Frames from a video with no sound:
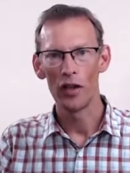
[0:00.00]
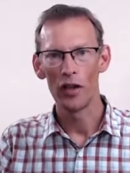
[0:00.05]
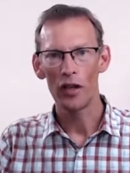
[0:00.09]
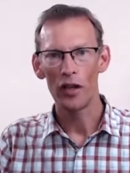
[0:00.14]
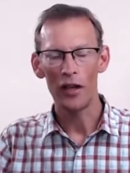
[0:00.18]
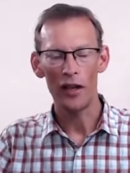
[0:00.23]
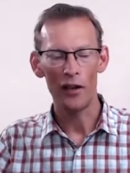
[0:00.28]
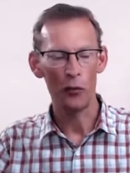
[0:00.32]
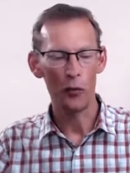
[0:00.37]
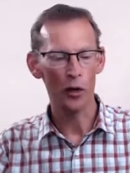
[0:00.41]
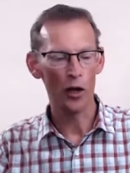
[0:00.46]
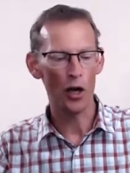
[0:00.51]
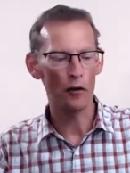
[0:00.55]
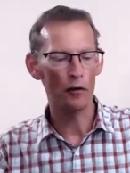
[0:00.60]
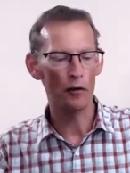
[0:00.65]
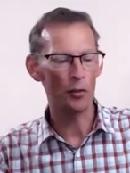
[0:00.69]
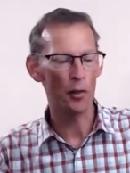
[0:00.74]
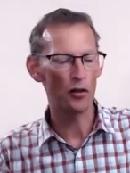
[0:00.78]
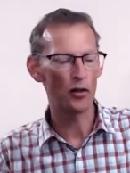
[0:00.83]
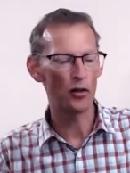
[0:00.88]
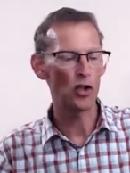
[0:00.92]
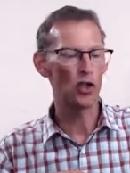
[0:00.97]
Mm. If we go for the
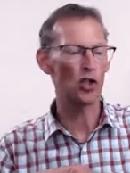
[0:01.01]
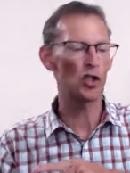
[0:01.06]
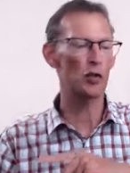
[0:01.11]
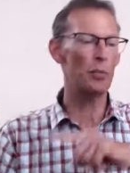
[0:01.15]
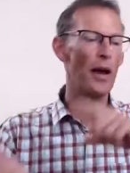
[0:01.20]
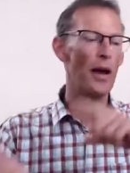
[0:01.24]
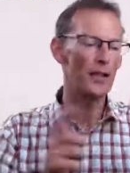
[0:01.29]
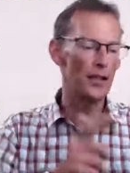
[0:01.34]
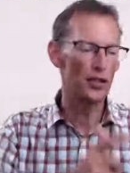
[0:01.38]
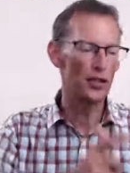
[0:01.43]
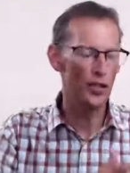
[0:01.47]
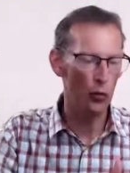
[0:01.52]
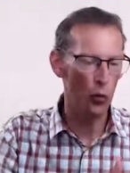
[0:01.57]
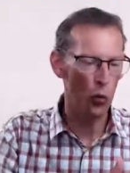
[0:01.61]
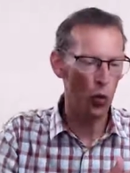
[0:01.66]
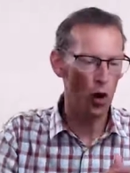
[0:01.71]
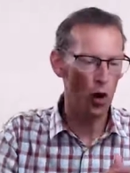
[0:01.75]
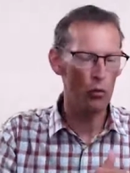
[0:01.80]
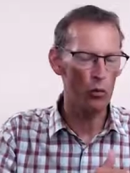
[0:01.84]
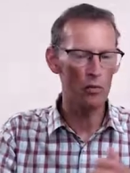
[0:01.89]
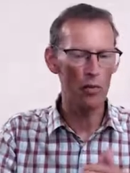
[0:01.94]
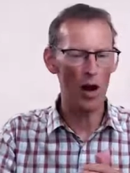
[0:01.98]
most expensive
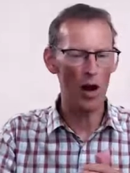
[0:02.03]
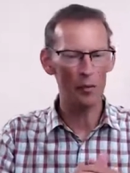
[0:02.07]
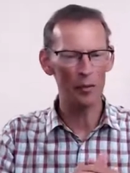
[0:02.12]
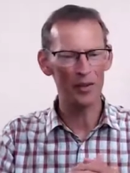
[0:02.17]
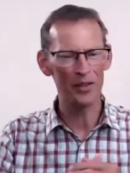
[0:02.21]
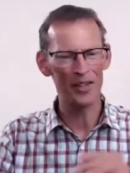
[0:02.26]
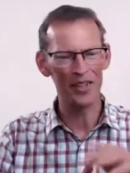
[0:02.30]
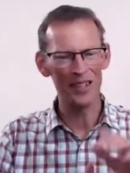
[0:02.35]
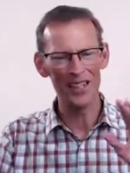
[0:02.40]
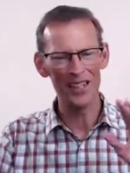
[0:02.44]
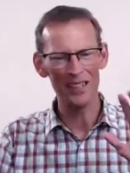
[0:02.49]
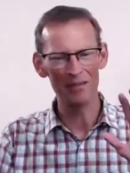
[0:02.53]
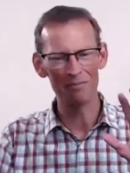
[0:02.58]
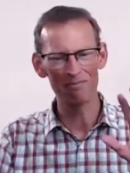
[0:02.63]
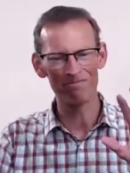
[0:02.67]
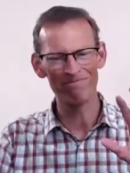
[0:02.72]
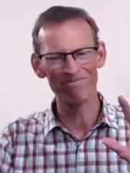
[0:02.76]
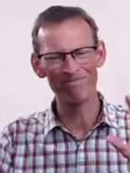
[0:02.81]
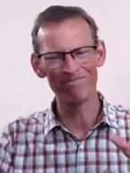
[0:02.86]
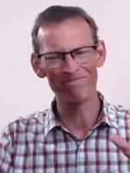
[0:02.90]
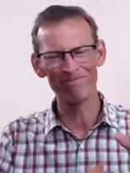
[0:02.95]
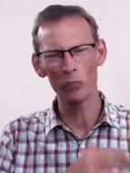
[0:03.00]
one, we might be thinking
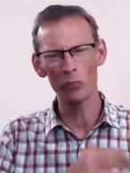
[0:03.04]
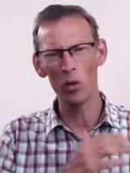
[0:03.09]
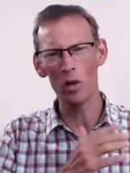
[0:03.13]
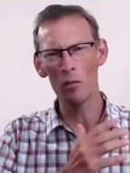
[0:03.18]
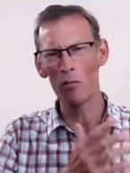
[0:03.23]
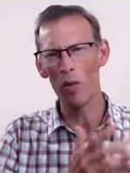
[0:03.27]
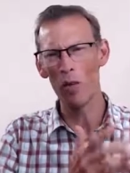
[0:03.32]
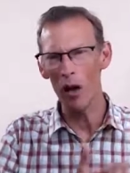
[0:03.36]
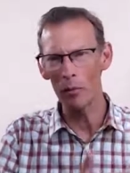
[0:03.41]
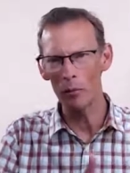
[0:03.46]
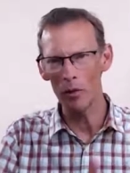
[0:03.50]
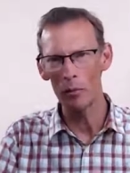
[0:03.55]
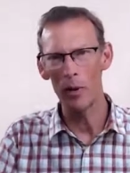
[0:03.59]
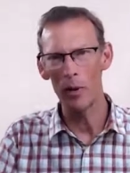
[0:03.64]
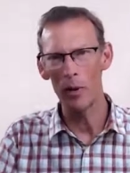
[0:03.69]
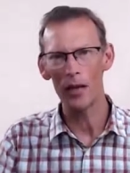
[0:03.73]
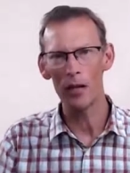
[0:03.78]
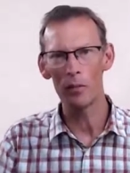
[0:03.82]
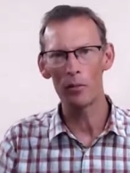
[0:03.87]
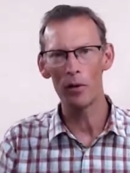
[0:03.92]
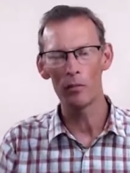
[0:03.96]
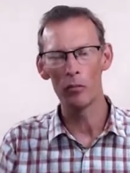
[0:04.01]
mm, we might be
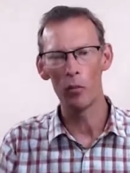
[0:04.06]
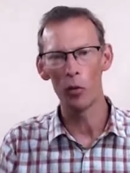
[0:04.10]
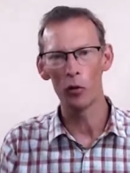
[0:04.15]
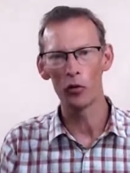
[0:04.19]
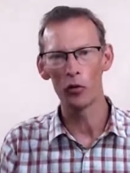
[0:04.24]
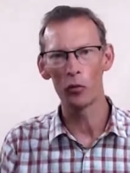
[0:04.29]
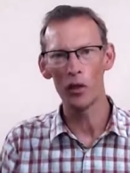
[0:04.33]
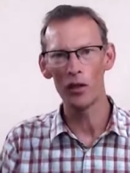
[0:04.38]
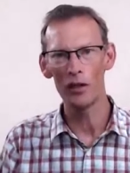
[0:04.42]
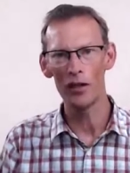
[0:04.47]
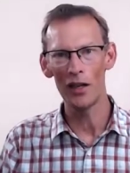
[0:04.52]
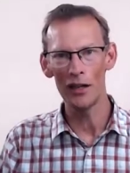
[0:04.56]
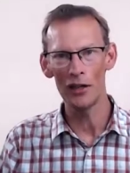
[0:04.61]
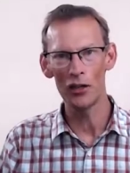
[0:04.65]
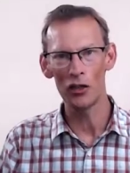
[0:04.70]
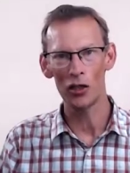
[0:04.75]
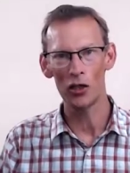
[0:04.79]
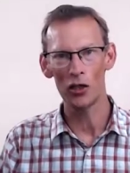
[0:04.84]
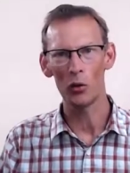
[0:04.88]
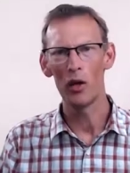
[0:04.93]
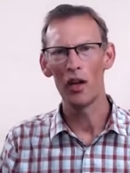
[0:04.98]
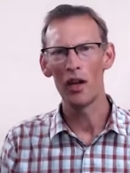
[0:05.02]
paying a bit more than we need
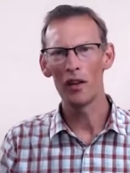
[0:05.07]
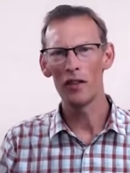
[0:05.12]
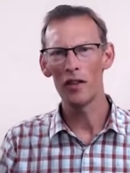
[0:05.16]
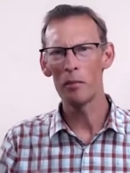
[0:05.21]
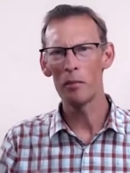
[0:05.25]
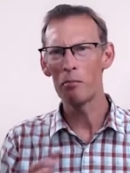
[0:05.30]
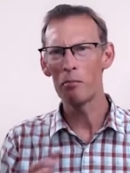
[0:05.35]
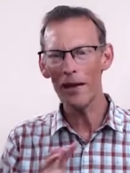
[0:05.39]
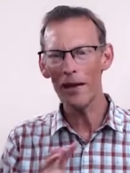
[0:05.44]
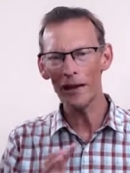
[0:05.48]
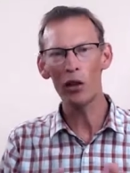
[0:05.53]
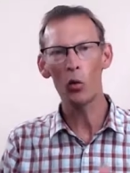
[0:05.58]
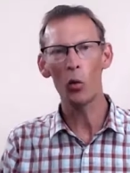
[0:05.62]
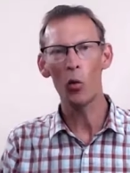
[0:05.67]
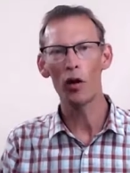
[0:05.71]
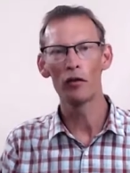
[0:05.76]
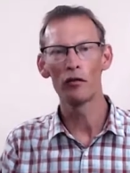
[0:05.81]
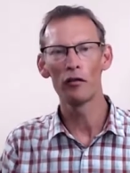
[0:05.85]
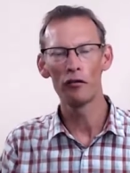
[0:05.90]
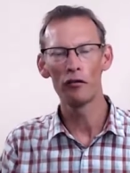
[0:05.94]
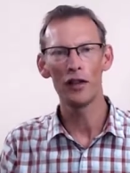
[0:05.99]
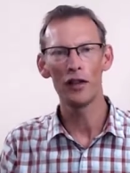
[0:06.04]
to. The middle
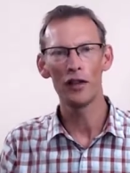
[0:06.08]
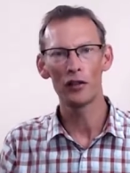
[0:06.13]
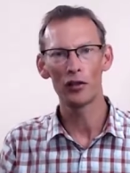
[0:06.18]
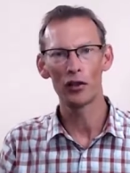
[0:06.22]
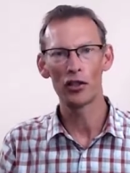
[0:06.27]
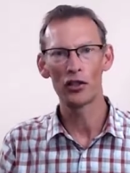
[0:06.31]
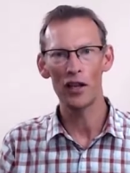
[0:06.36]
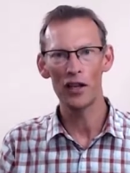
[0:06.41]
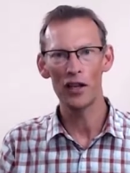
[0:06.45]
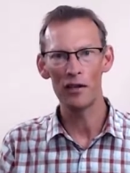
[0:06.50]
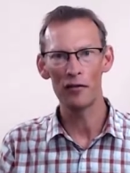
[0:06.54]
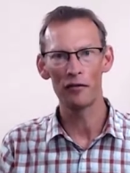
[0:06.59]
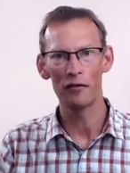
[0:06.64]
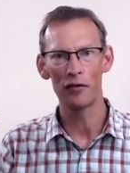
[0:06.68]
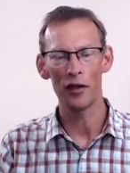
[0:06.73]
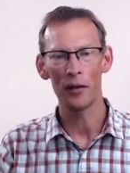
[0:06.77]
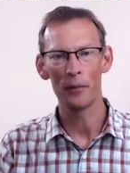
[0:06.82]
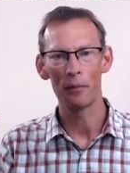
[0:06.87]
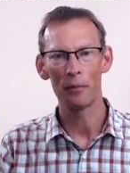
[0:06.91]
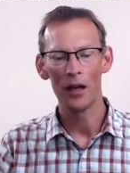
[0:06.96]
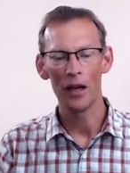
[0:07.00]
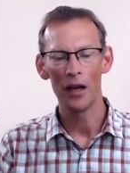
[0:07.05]
one feels safer.
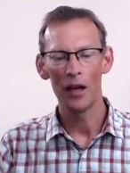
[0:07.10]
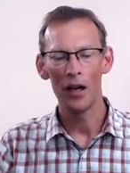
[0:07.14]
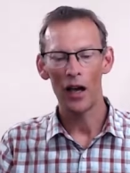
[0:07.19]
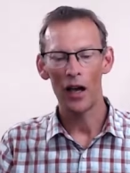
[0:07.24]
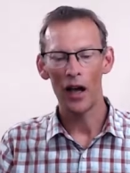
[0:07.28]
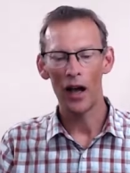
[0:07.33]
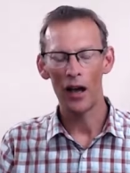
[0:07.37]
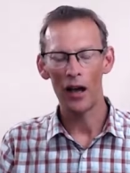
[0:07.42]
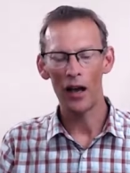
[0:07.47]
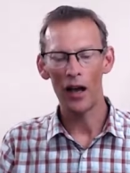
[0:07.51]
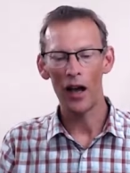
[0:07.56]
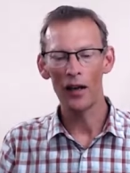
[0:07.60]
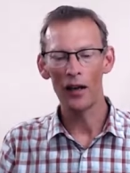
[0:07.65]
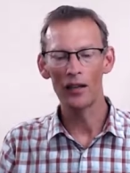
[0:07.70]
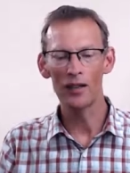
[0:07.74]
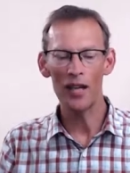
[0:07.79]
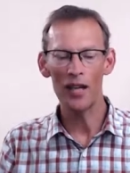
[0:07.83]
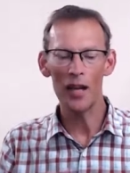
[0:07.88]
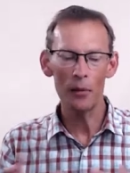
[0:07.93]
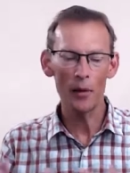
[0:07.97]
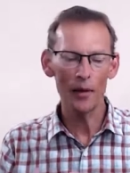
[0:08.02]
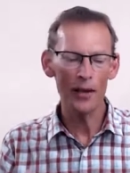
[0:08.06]
Hmm. Uh, and
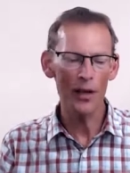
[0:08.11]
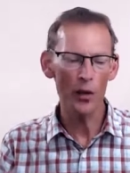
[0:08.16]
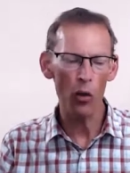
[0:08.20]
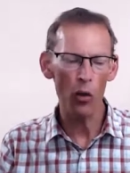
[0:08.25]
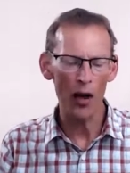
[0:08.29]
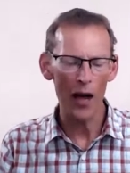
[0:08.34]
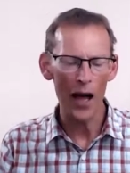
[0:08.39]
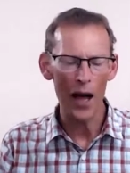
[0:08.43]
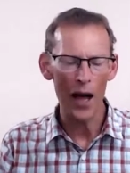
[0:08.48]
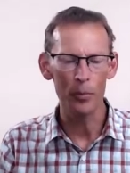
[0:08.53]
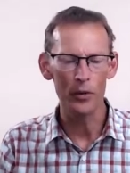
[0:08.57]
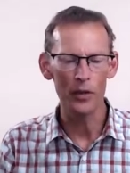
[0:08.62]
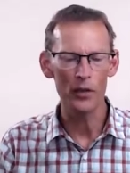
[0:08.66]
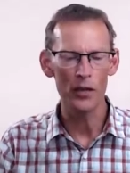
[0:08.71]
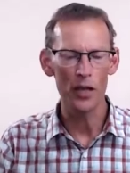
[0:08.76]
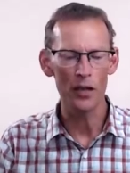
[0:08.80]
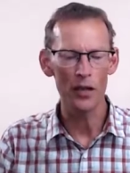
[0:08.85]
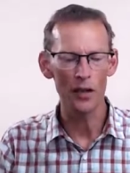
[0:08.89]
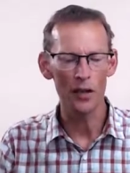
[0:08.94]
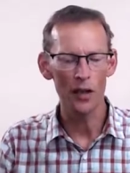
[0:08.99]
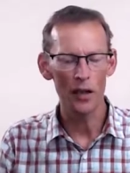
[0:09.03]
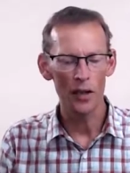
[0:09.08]
typically, what happens
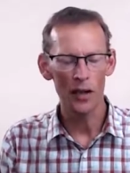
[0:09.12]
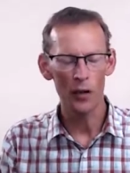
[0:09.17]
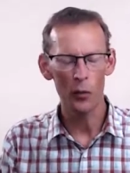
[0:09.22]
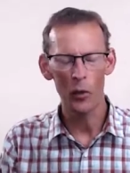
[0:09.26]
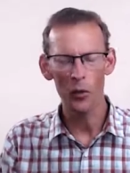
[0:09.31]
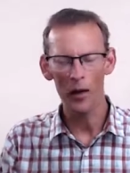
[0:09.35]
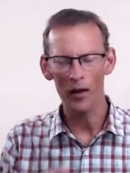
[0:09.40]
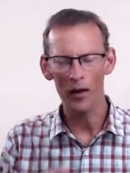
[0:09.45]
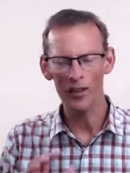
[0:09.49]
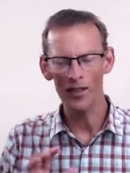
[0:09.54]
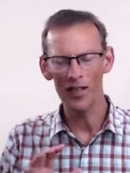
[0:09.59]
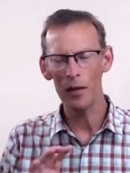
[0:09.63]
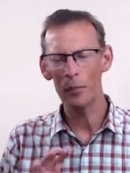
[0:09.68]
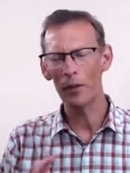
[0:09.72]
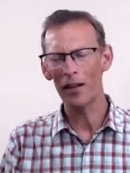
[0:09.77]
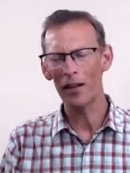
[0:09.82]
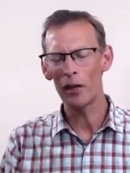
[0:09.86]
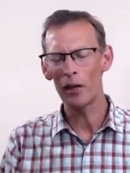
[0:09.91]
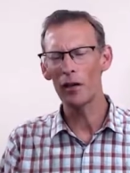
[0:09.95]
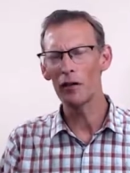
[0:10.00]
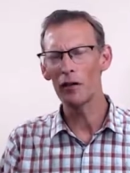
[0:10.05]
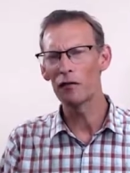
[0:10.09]
in well,
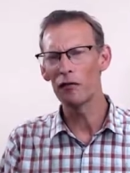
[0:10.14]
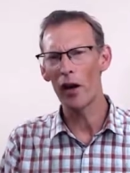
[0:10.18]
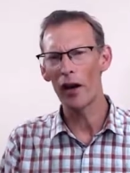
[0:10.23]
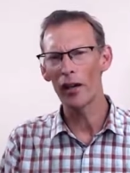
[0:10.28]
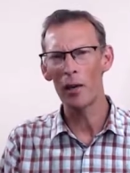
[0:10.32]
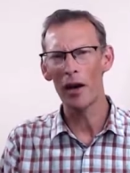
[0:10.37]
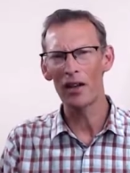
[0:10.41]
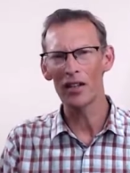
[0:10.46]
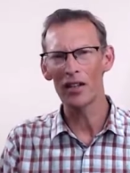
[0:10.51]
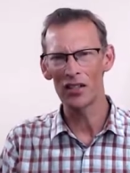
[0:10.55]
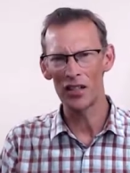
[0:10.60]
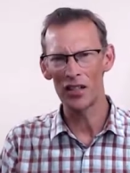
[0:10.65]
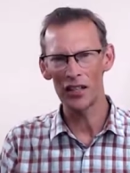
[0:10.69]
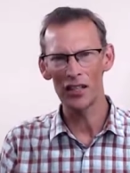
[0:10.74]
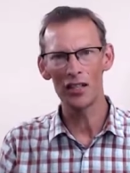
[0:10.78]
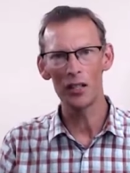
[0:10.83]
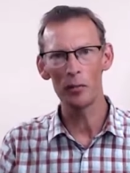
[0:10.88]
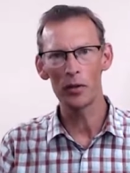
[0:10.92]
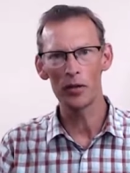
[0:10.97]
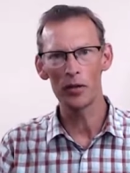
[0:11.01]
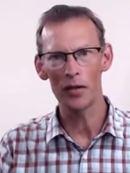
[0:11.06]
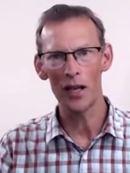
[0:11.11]
typically you find about sixty
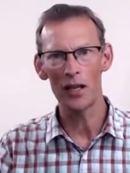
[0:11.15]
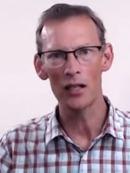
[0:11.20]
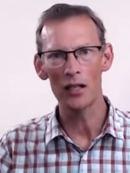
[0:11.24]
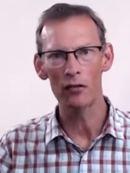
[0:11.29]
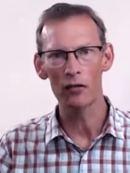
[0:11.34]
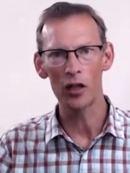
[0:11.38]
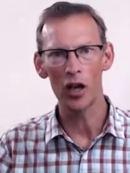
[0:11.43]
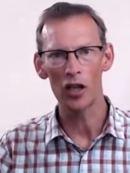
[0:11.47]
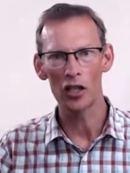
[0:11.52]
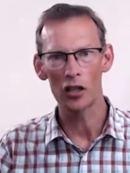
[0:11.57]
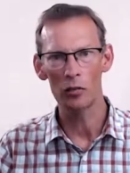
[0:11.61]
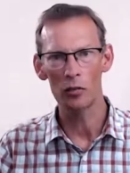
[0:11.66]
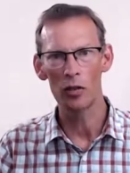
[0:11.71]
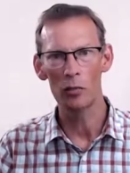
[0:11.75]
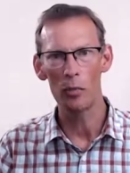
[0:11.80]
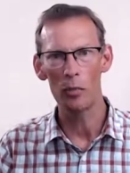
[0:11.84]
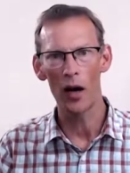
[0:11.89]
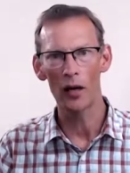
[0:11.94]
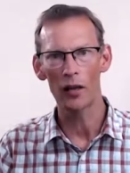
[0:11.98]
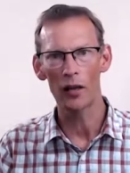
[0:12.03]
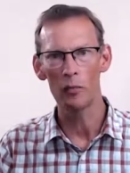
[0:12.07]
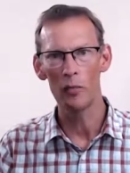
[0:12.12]
percent of customers
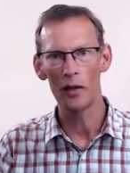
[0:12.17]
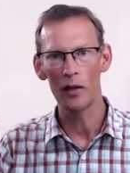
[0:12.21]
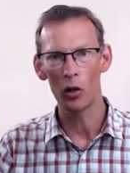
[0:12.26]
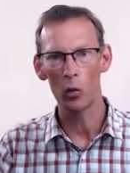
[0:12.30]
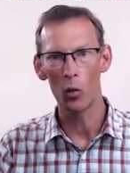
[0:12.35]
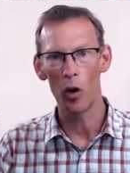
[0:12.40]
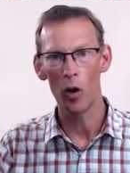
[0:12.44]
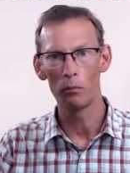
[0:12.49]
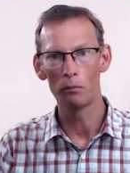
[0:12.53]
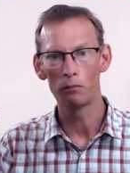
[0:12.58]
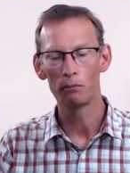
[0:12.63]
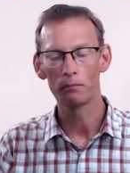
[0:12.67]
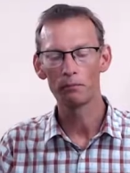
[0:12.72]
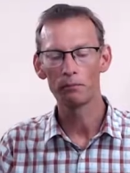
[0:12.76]
buy the middle one.